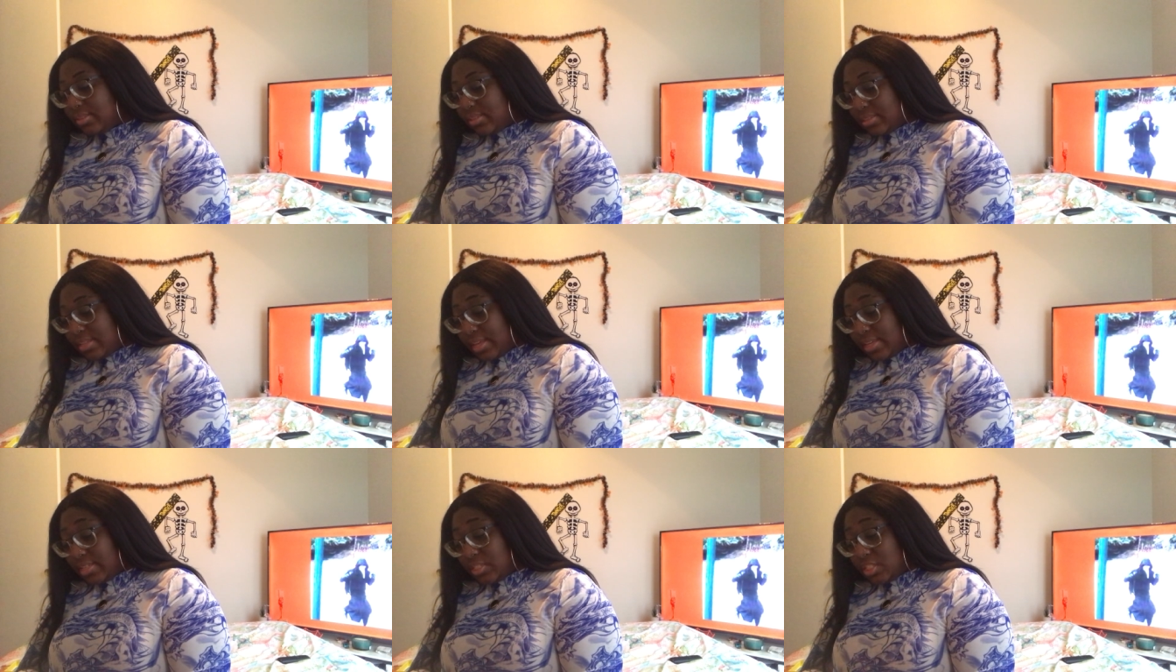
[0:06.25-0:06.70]

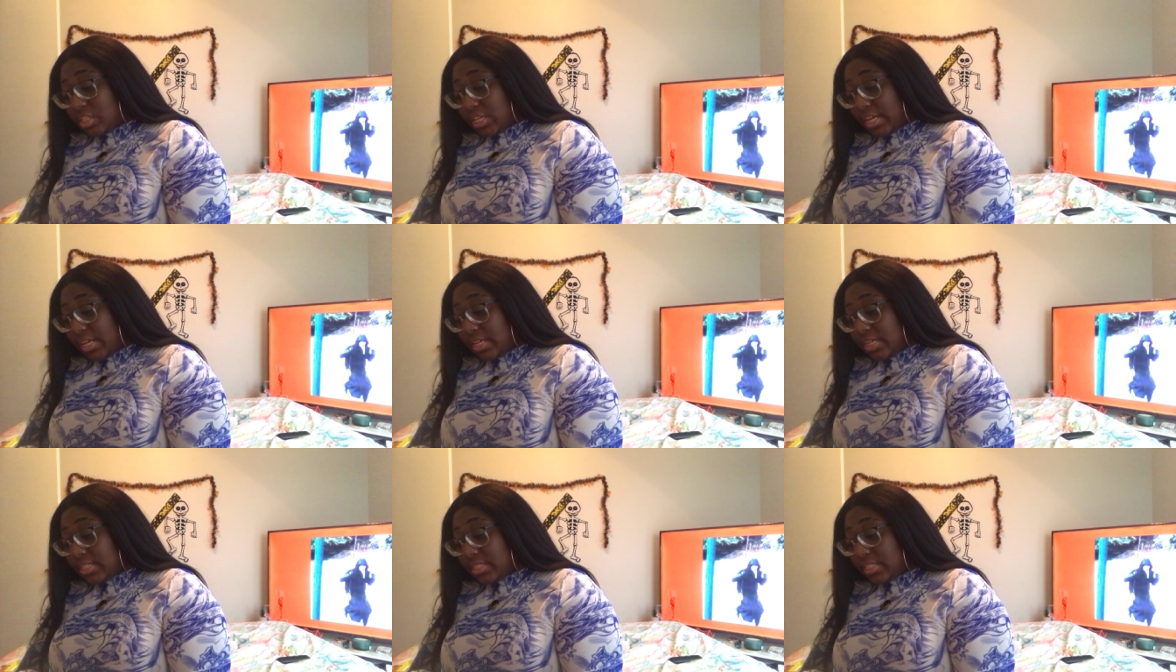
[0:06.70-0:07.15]

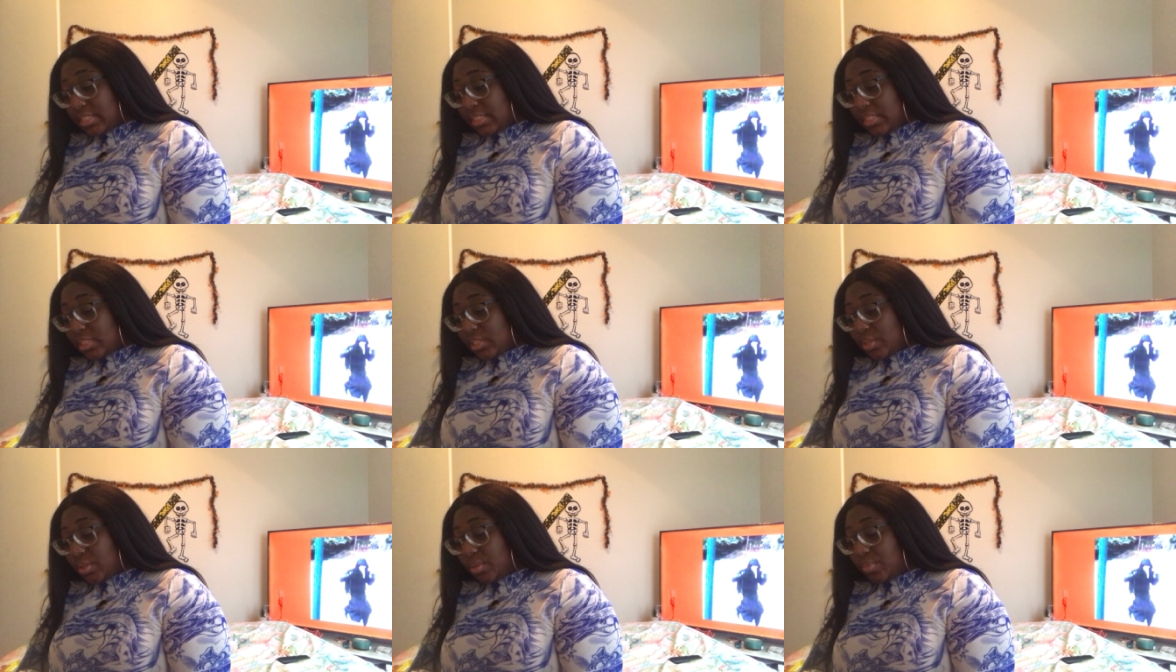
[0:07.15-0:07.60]
Sagittarius,
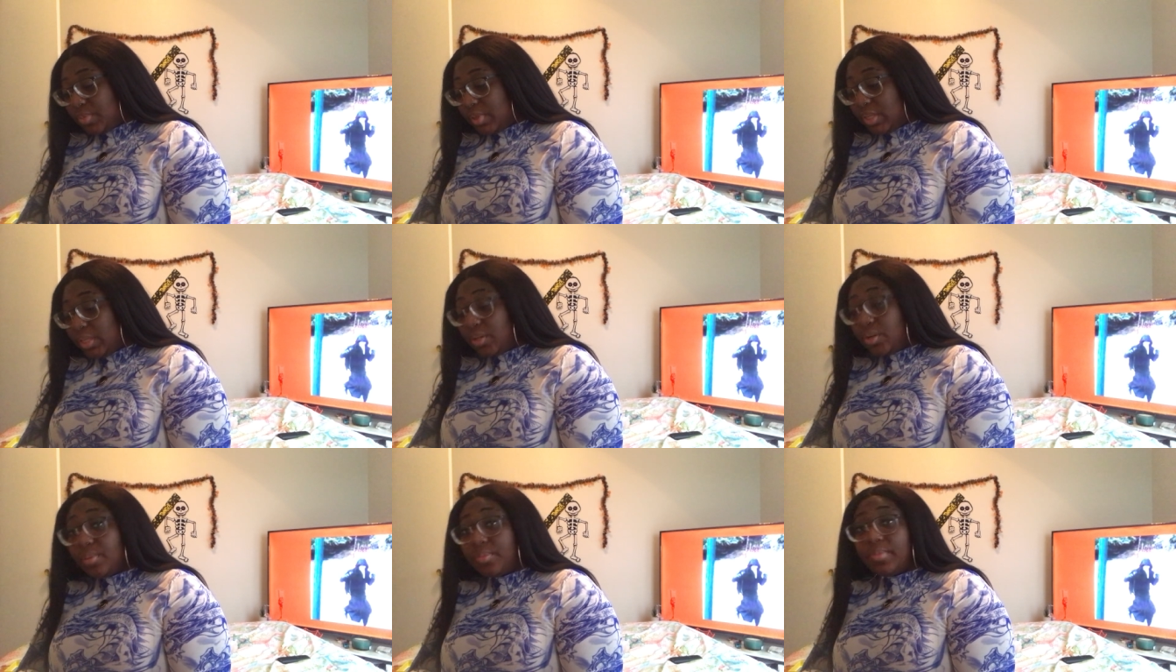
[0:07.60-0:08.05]
this is going to be
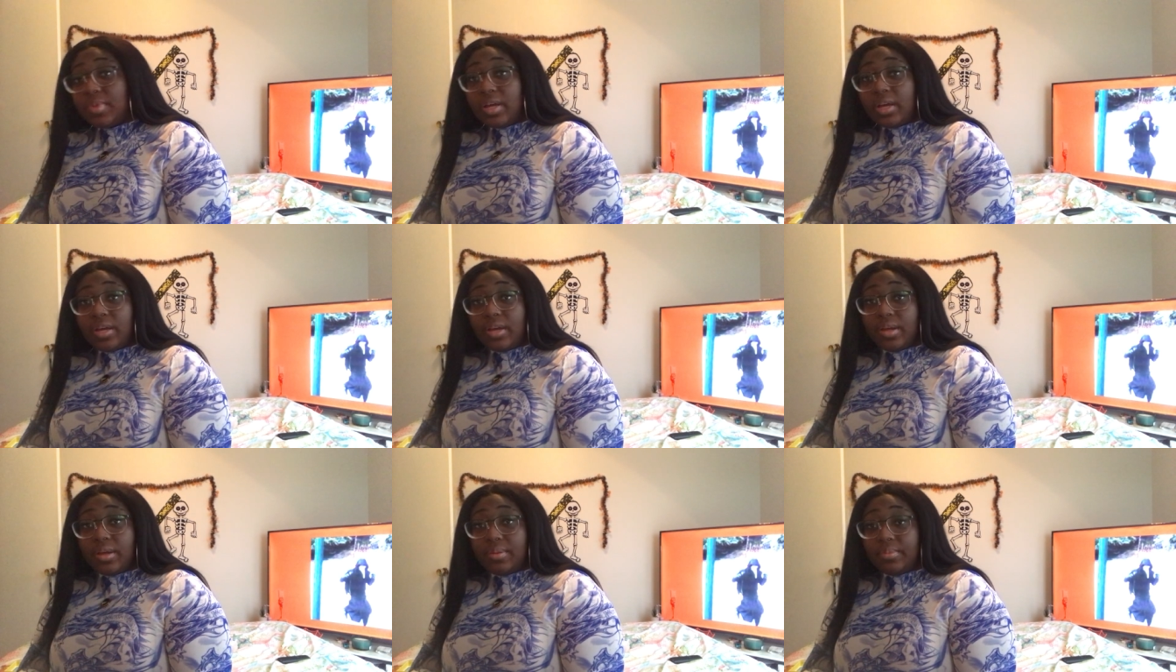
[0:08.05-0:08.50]
your
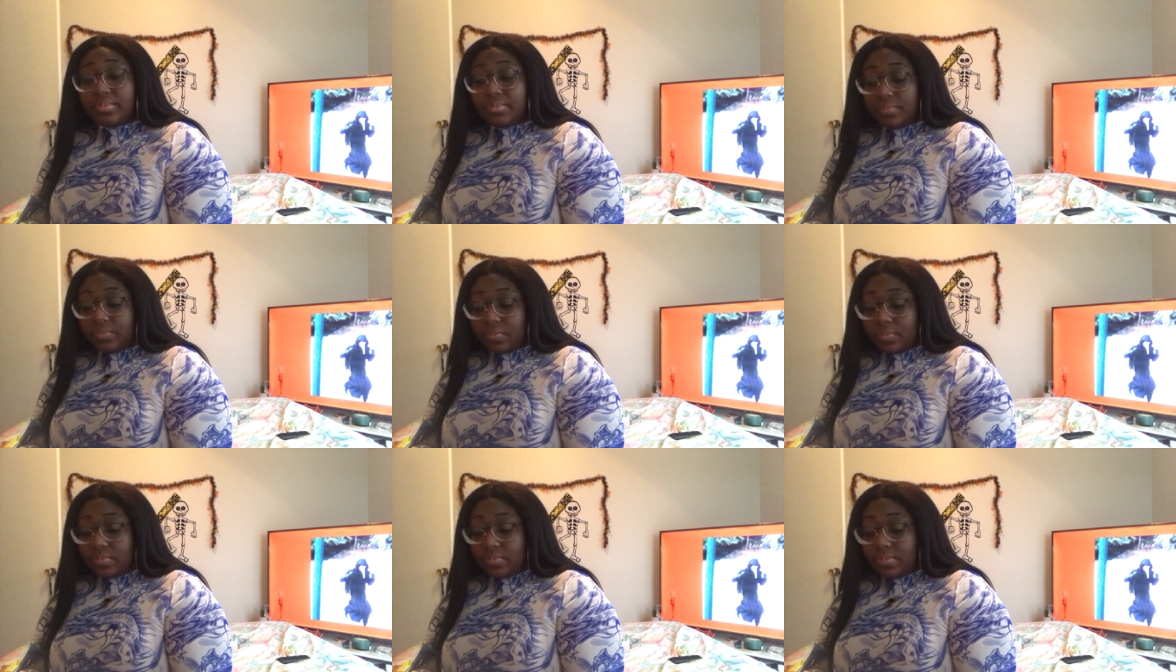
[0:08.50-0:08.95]
um,
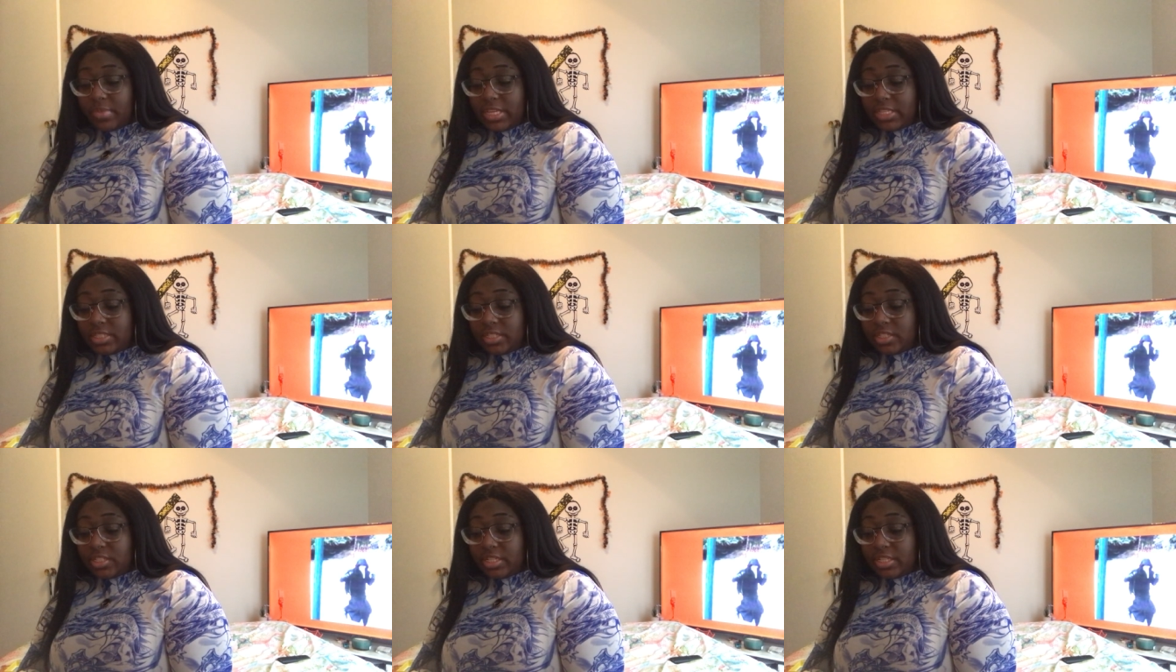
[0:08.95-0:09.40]

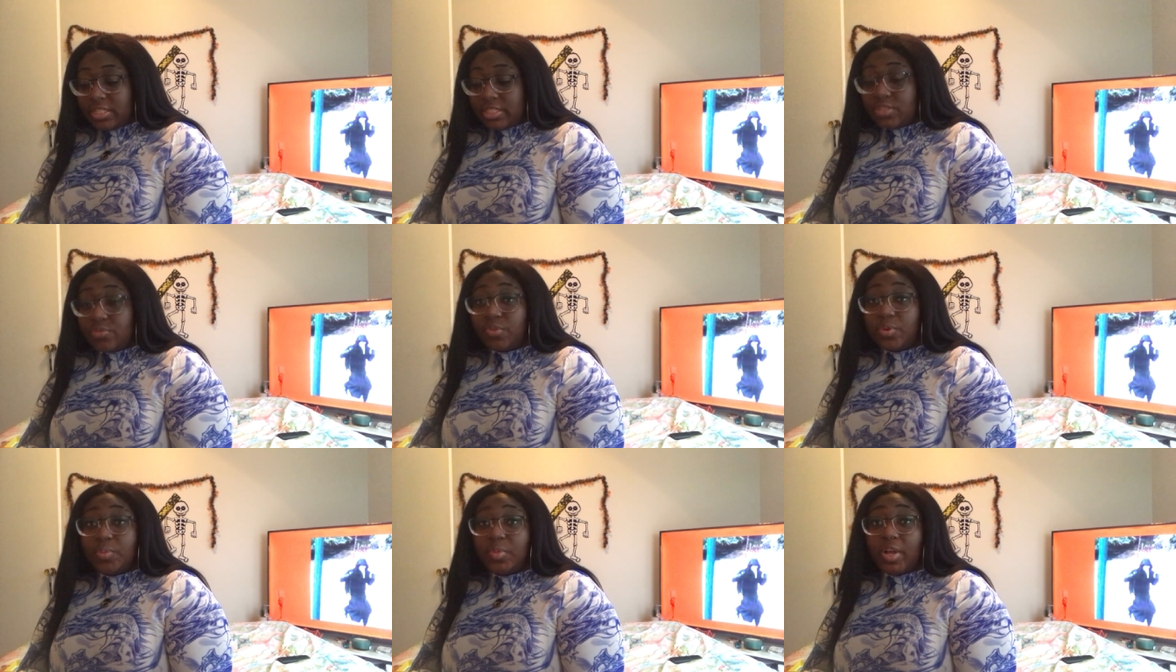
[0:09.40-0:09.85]

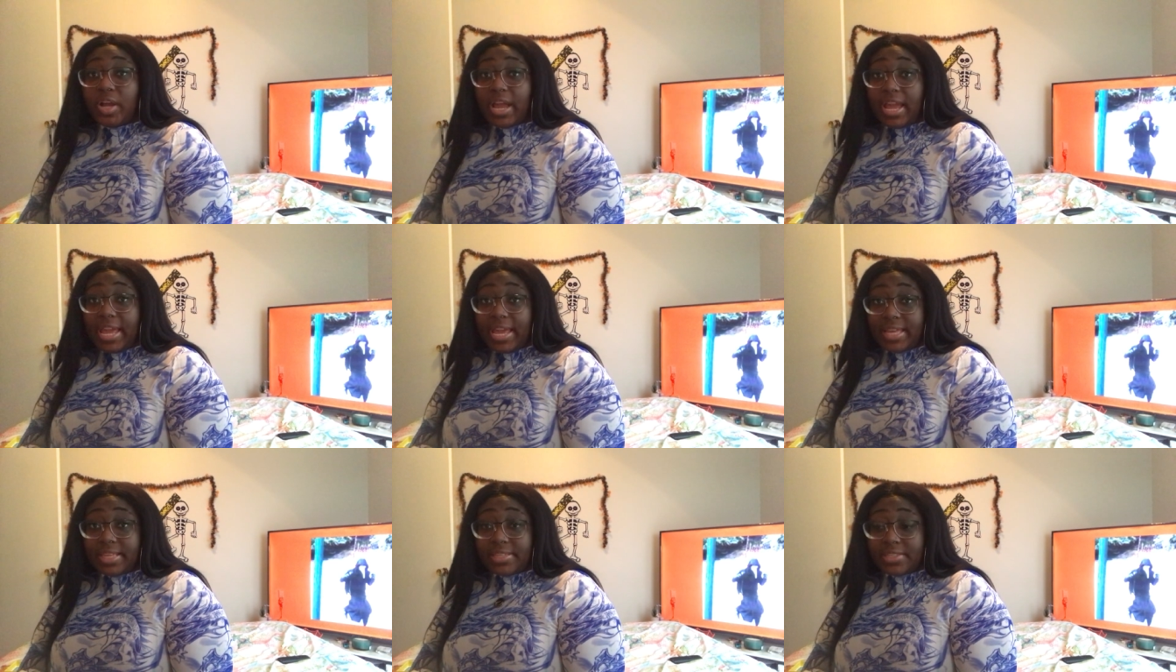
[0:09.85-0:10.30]
messages from your
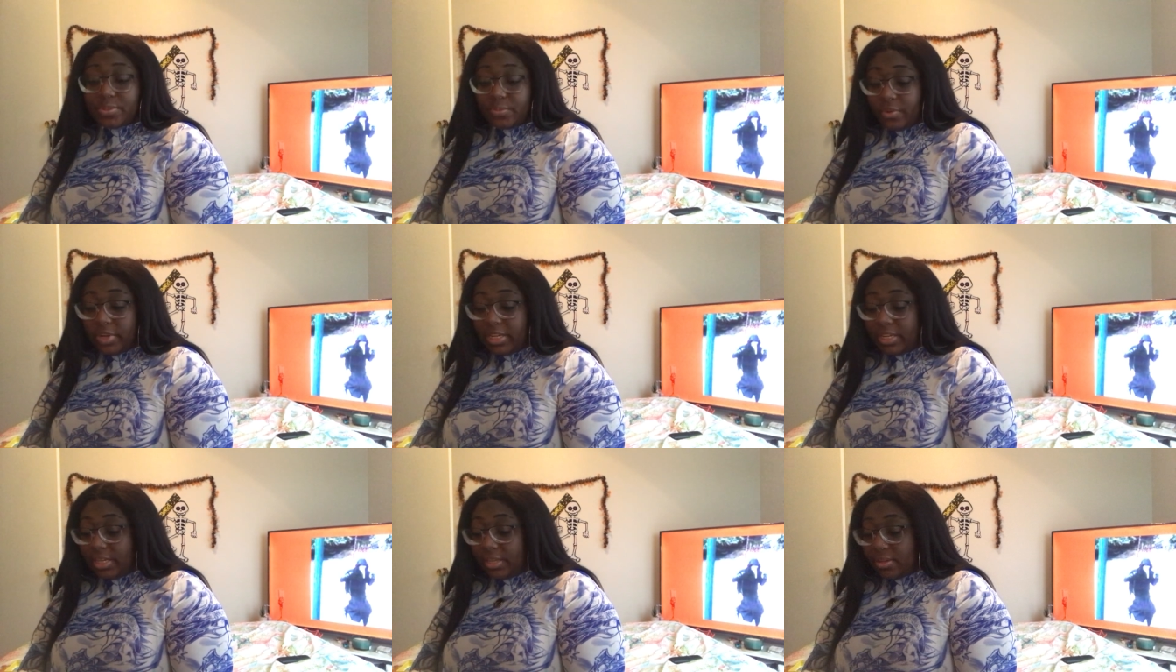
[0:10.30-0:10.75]
ex
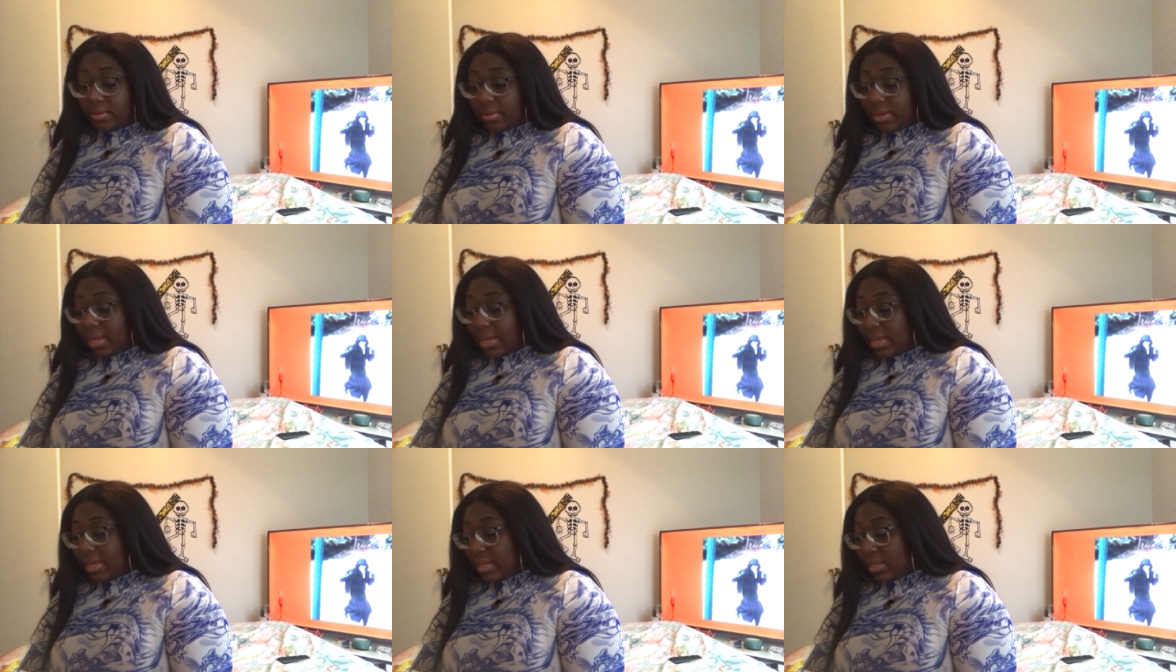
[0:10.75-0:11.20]
reading,
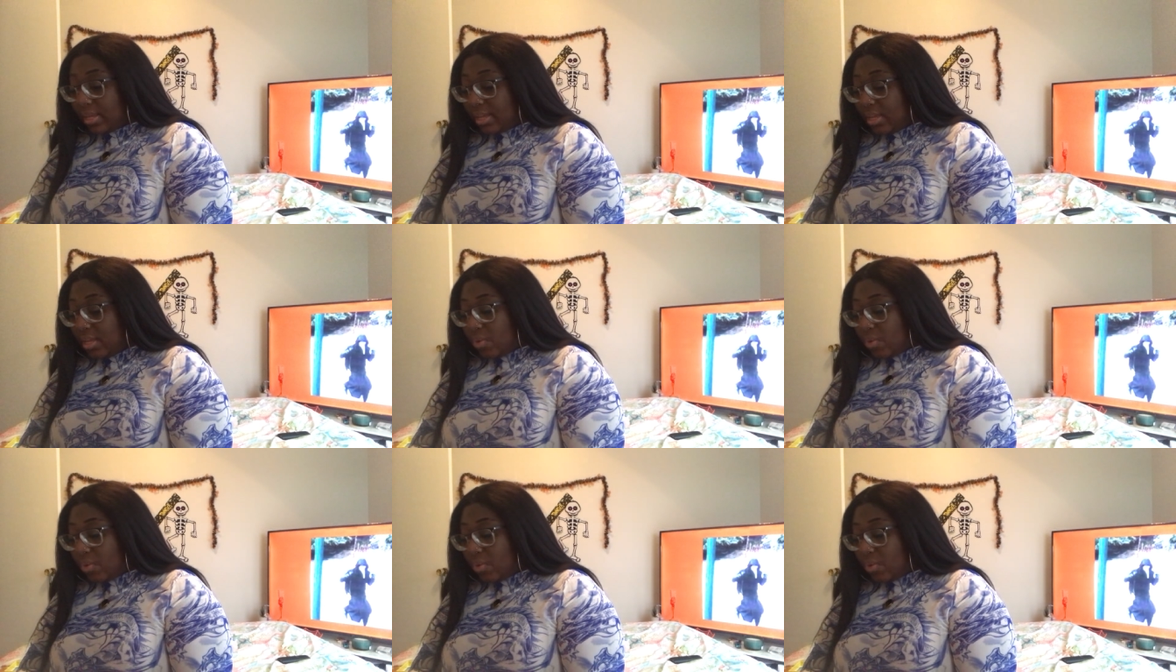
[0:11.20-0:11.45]
okay?